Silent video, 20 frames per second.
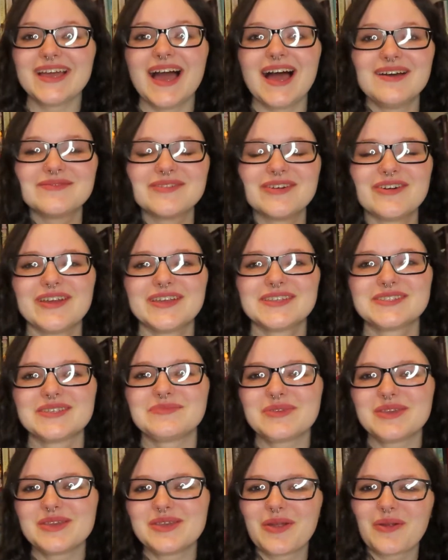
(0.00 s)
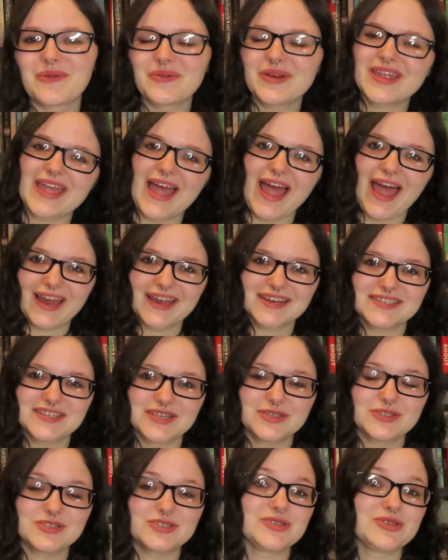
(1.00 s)
I'm going to be
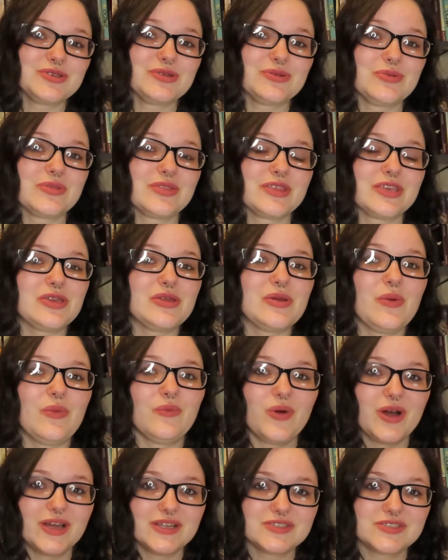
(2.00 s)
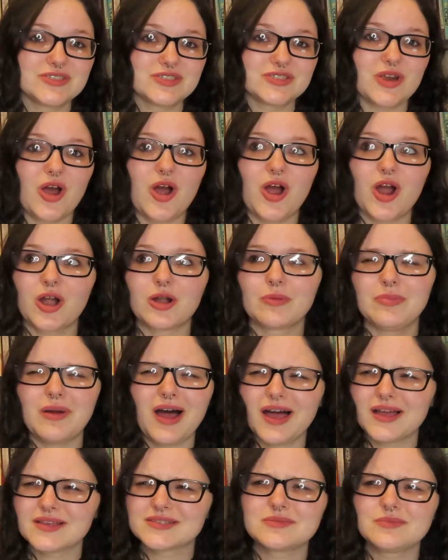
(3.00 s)
reacting to the 1-star,
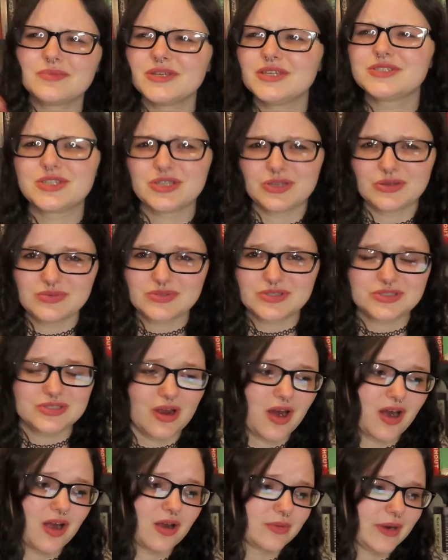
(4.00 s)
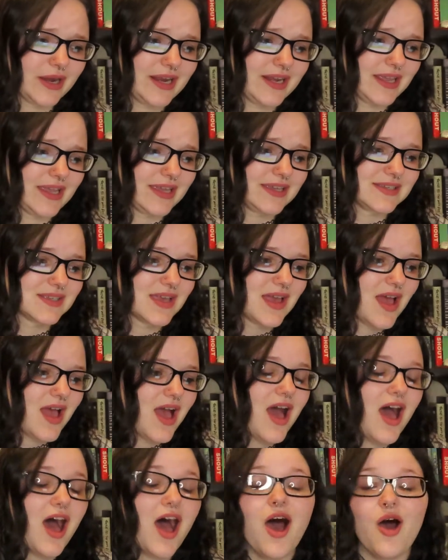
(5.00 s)
possibly 2-star ratings
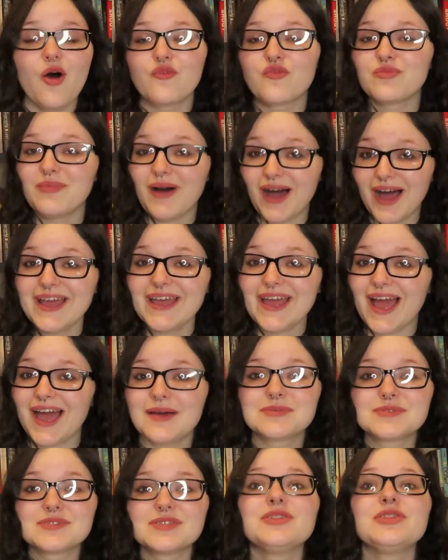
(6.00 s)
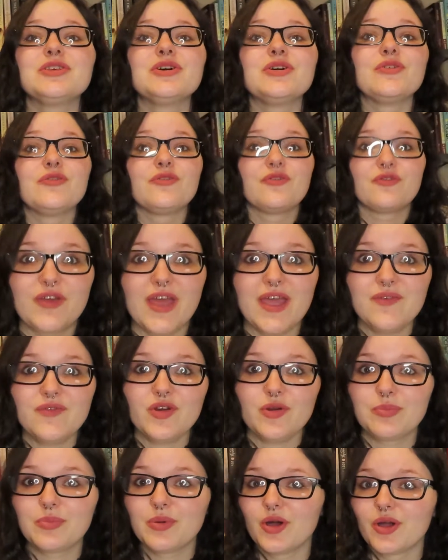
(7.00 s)
of my absolute
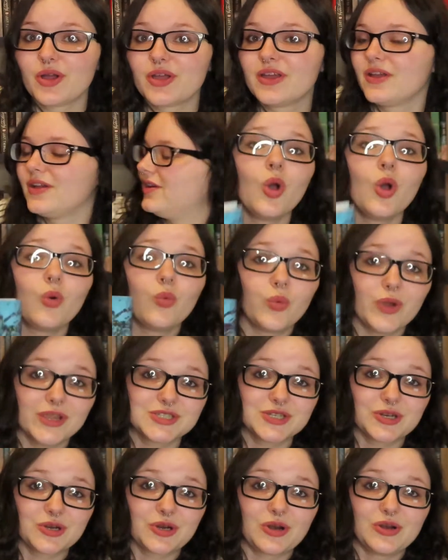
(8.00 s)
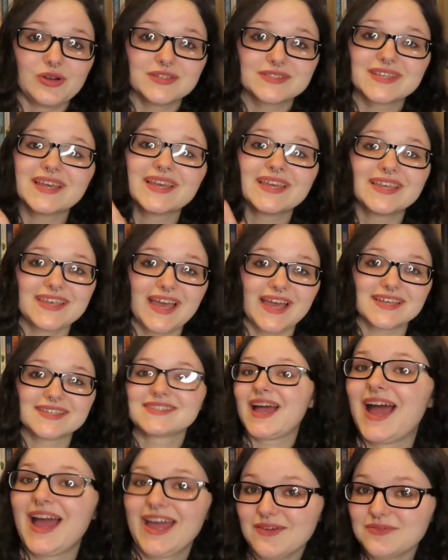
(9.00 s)
favorite book, Wintergirls. Yes,
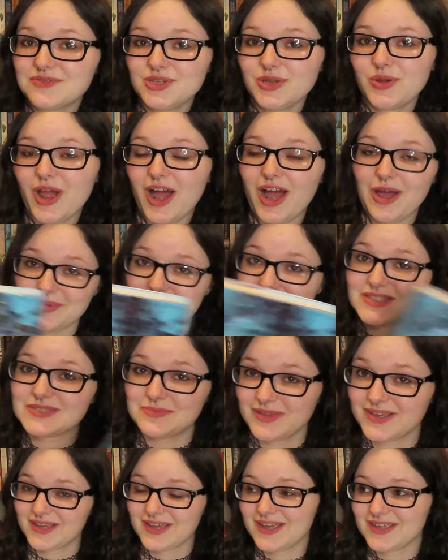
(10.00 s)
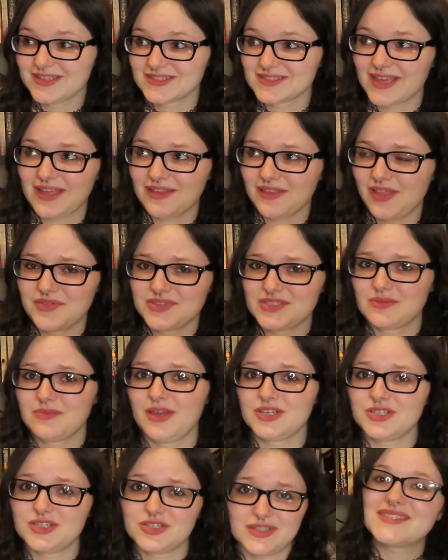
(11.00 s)
I have 2 copies because I love it so
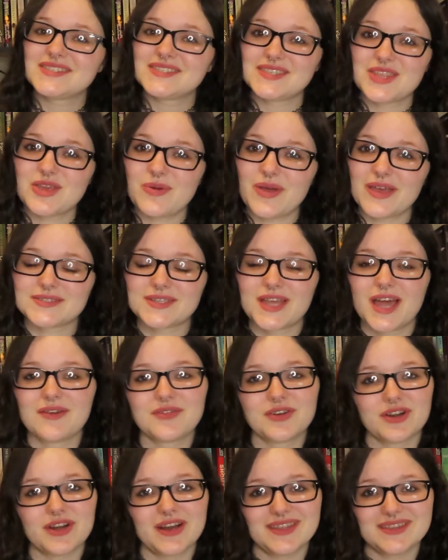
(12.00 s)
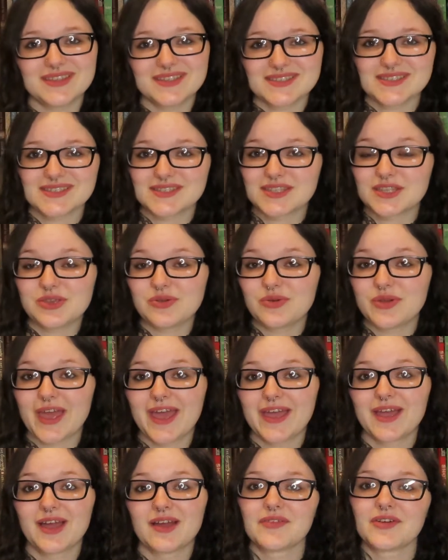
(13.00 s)
much. This is the US cover and this is the
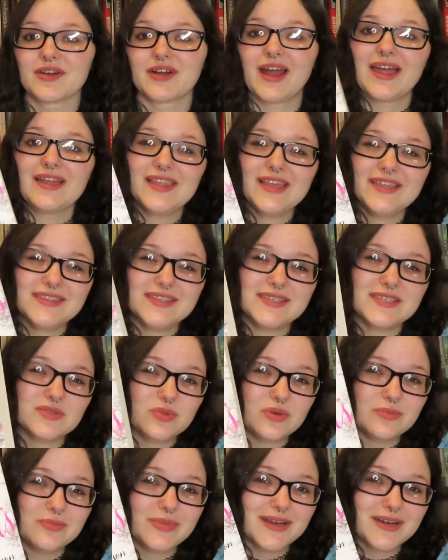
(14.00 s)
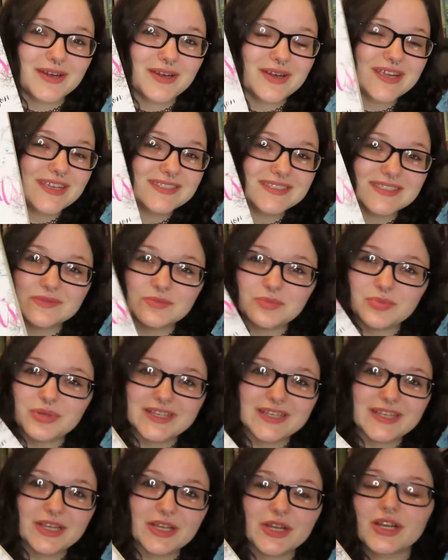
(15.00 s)
UK cover. I like this one better because it's
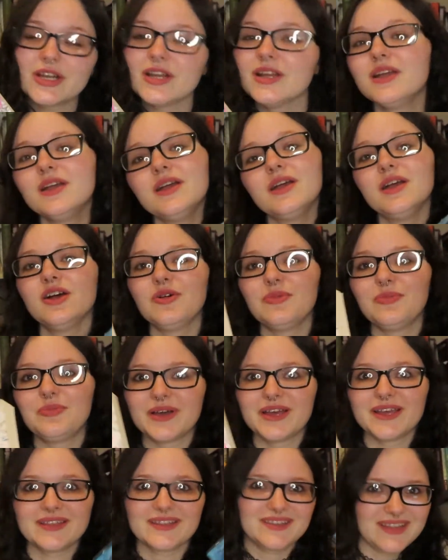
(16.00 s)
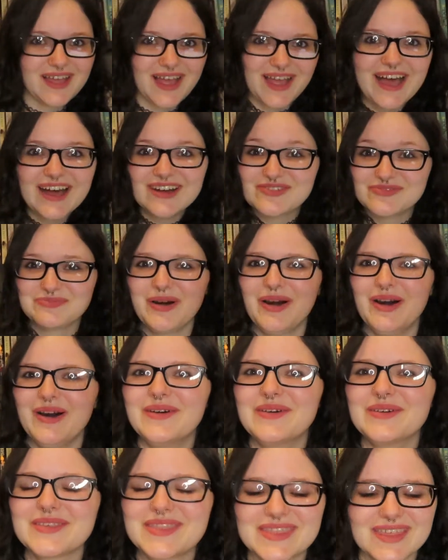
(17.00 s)
prettier, but I have
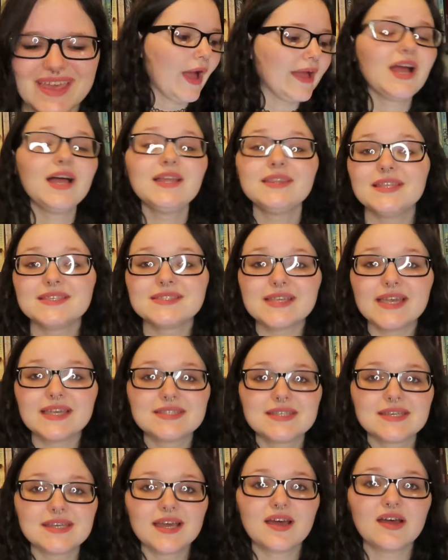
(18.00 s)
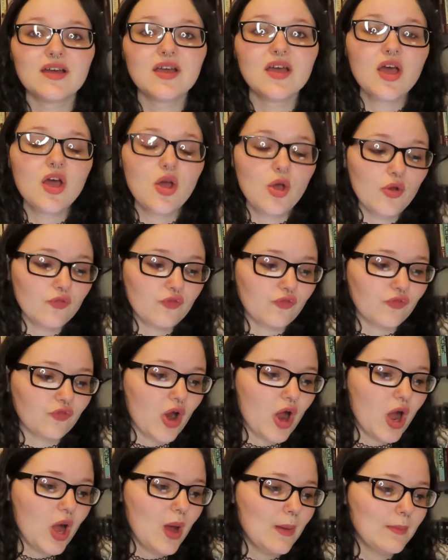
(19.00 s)
both. I got this idea
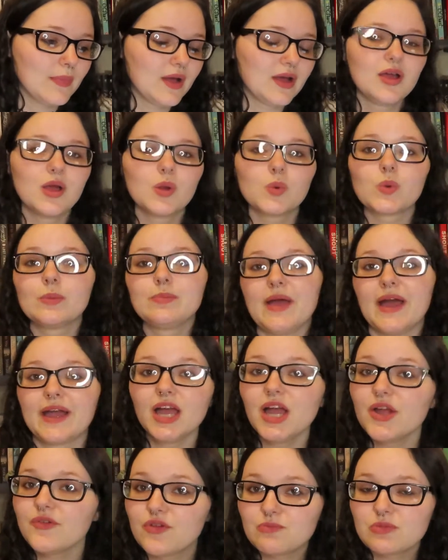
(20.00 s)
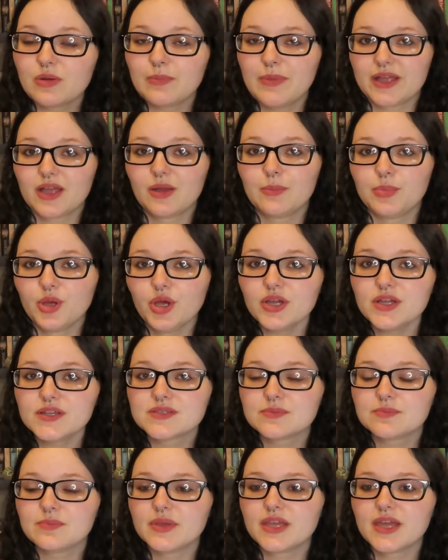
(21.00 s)
from Rebecca from Rebecca
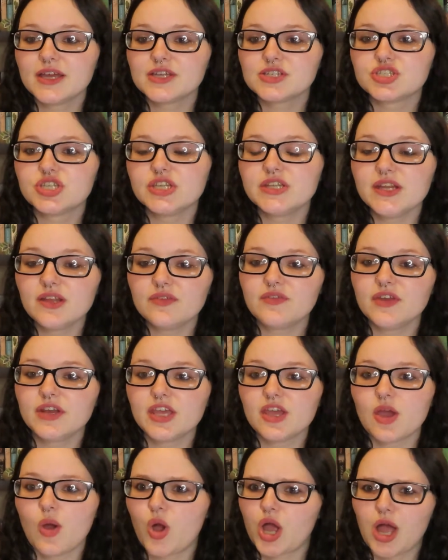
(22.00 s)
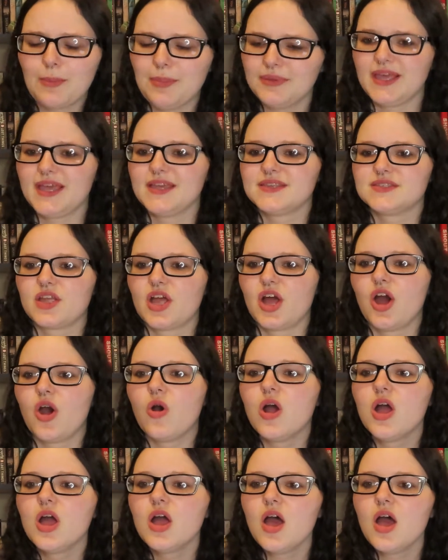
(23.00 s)
Books because she did a video a couple days ago